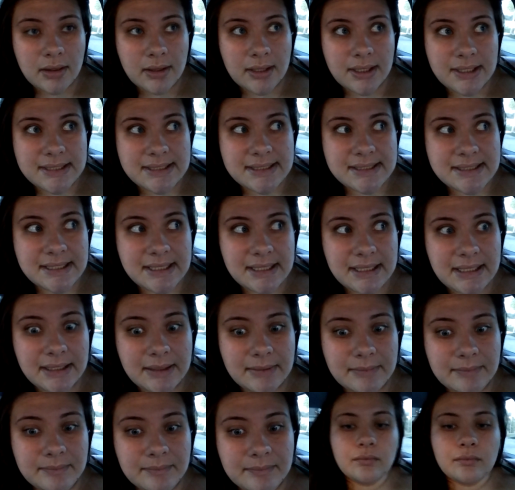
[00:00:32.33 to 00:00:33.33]
let's
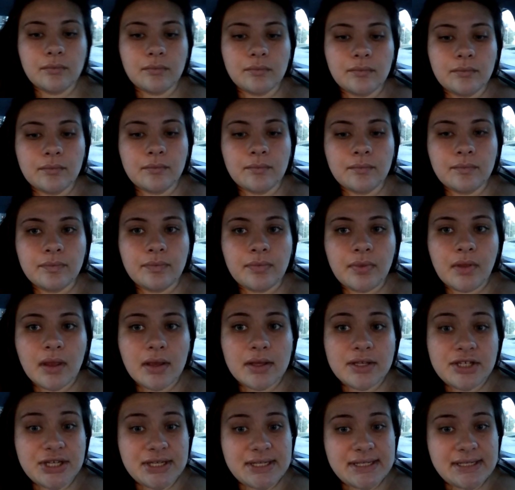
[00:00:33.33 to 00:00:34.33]
see,
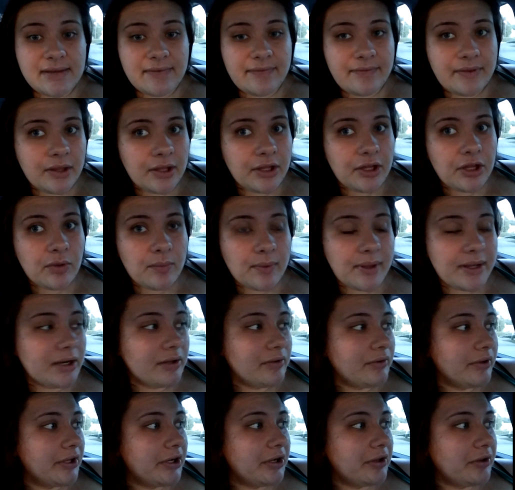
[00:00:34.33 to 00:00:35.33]
just to fill you in
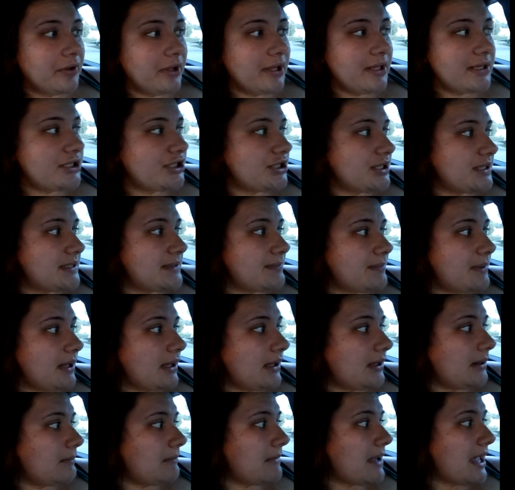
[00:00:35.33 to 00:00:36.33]
a little, it's just
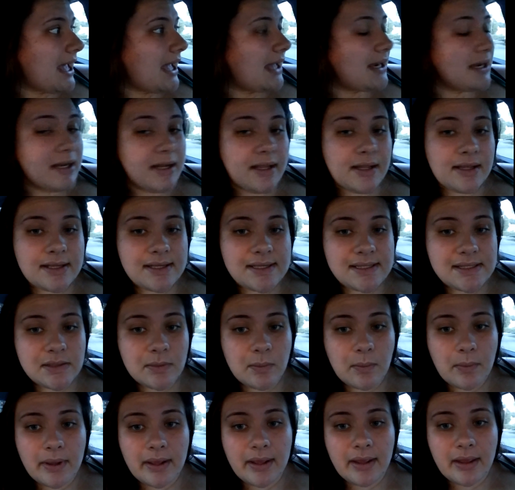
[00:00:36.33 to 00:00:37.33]
been
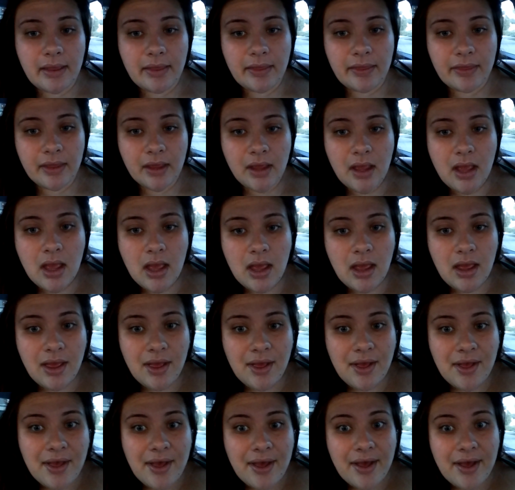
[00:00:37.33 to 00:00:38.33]
madness with,
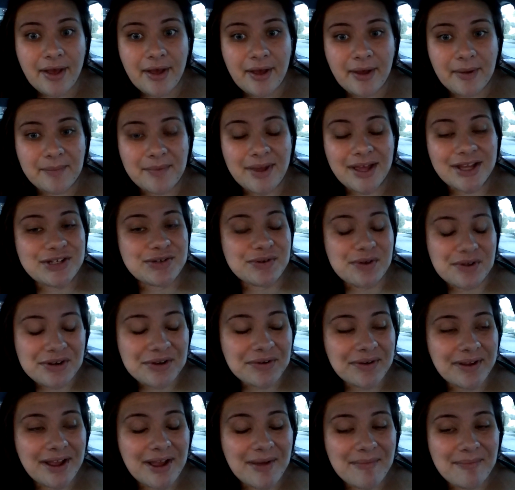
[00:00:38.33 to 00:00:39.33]
um, as you all
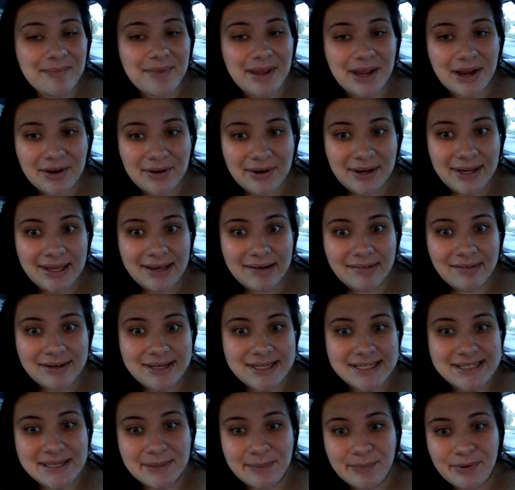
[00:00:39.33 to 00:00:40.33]
know, I got married on
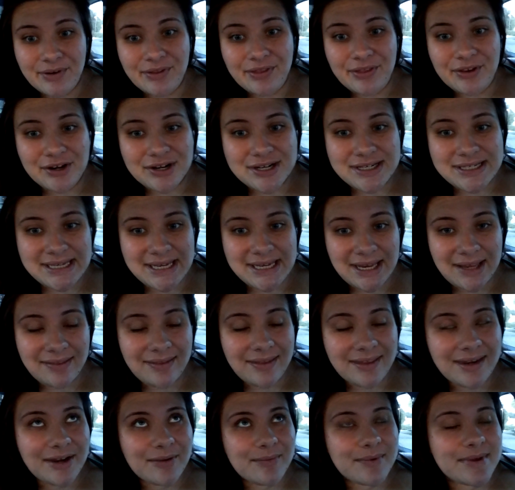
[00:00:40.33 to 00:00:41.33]
December
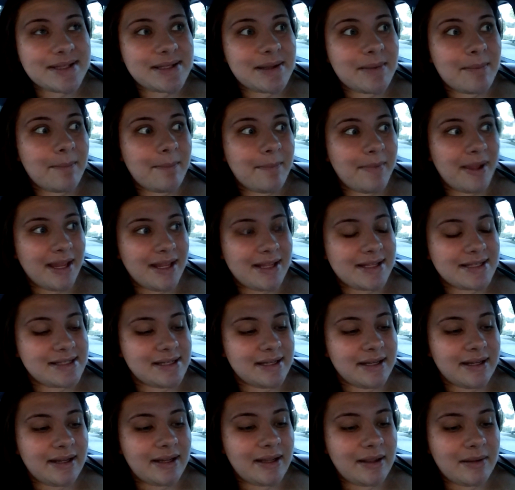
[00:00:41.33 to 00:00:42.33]
thirteenth, and it was
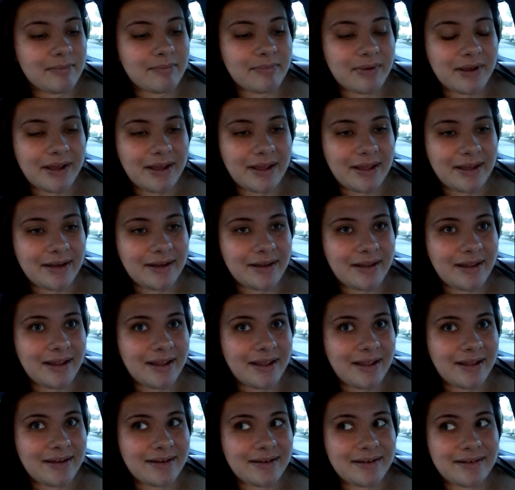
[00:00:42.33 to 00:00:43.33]
amazing, but
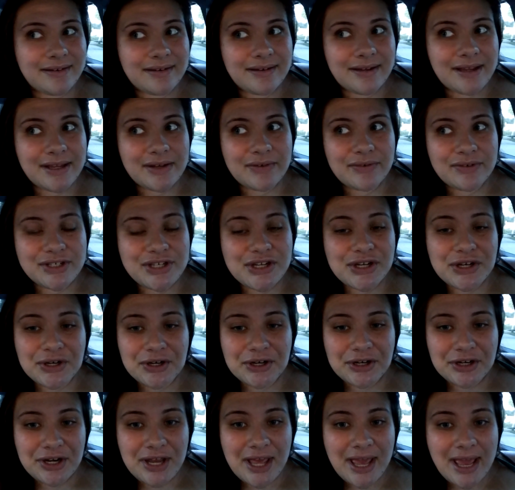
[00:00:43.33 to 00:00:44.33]
it in
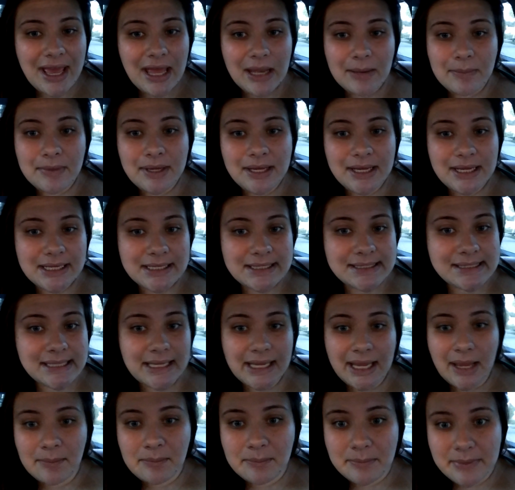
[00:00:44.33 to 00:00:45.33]
turn had me
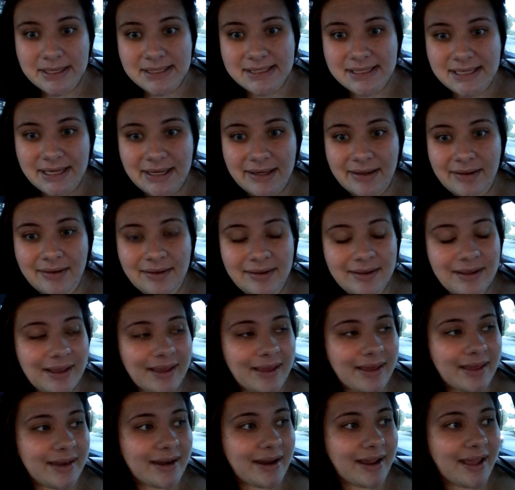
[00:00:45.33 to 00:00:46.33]
slammed busy,
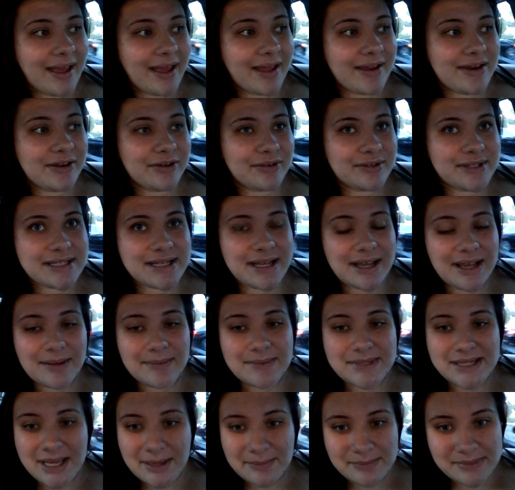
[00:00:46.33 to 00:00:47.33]
and I had no
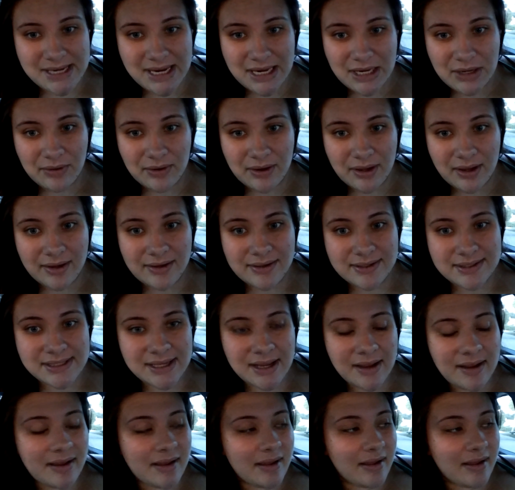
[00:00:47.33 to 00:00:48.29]
time to update you guys.